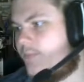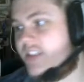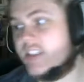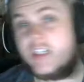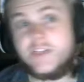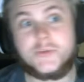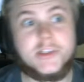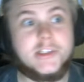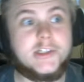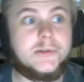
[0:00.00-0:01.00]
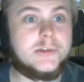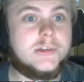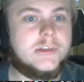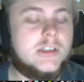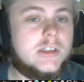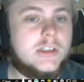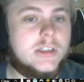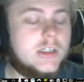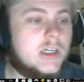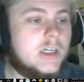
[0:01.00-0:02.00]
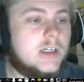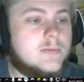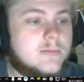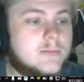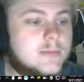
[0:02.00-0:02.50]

This stuff's really cool. I'm